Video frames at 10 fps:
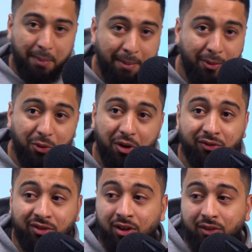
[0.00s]
Emma.
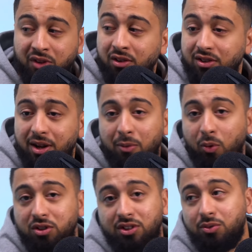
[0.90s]
If you're if there is an Emma yeah,
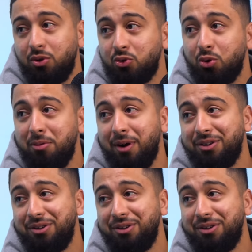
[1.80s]
watching we're not talking about